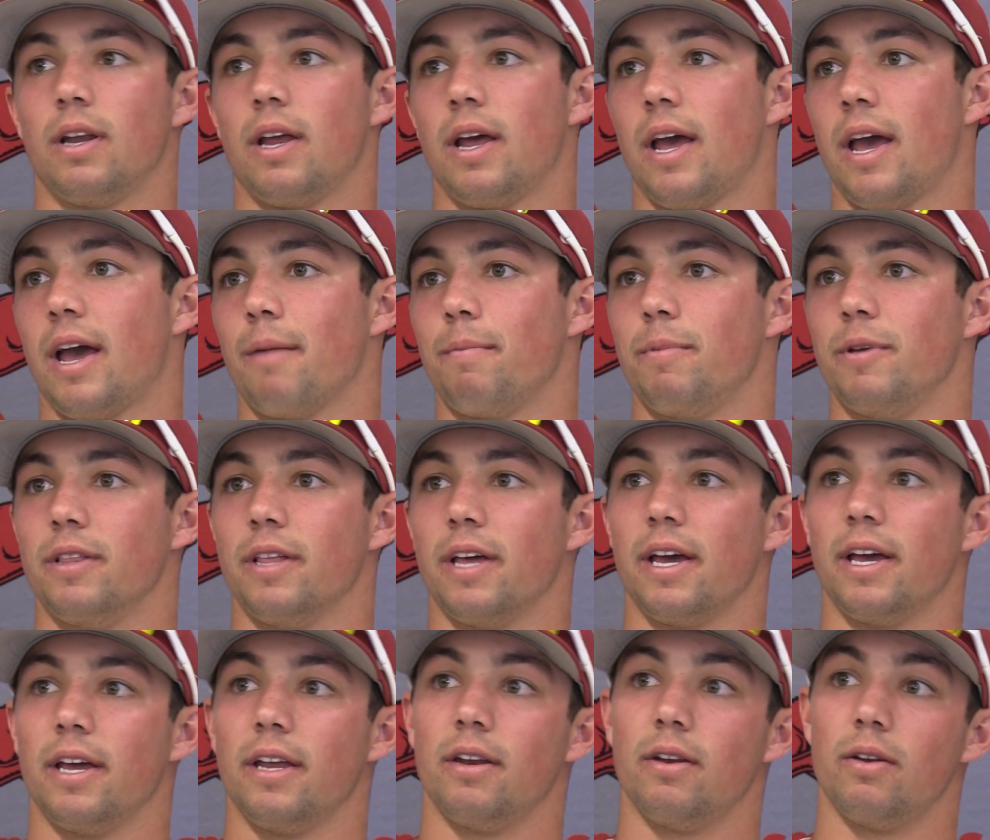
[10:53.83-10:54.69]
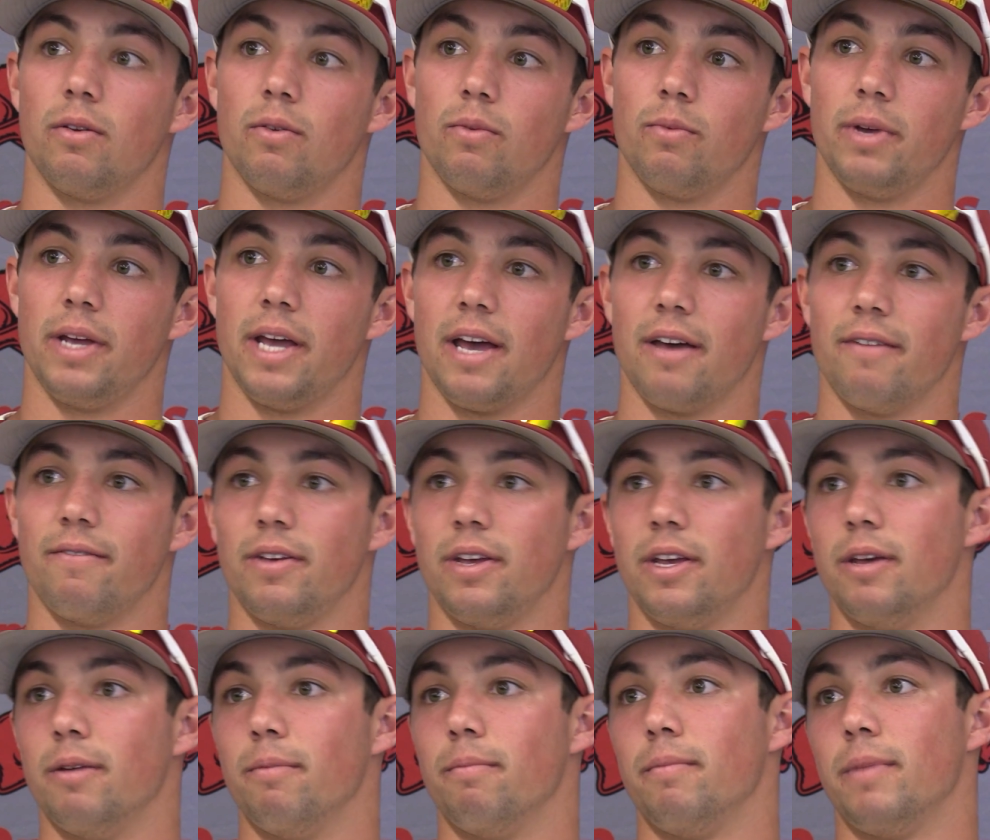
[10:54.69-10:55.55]
happy that we have
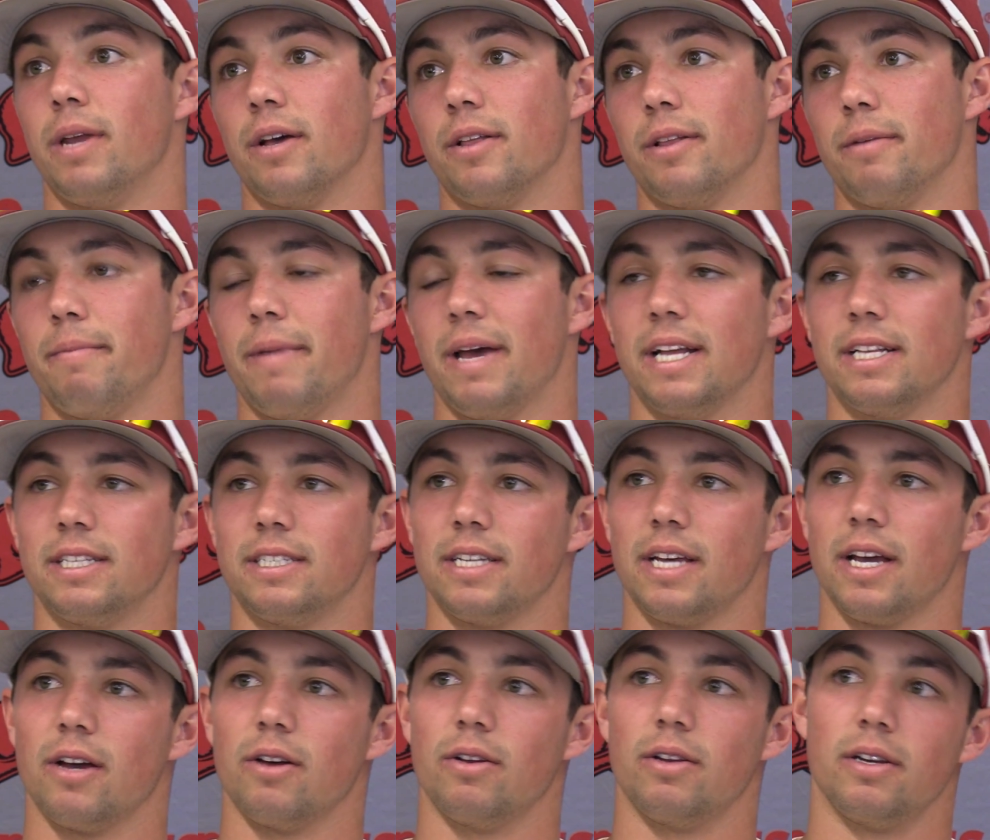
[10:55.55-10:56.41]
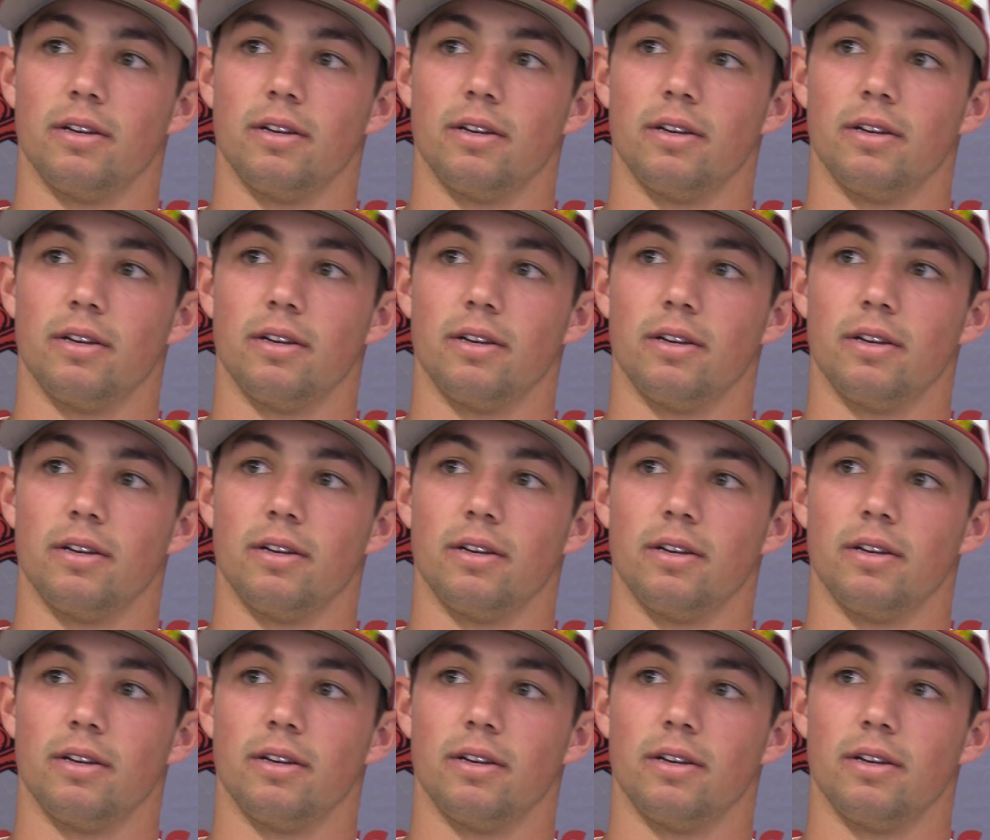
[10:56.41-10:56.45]
him now that Matt's out,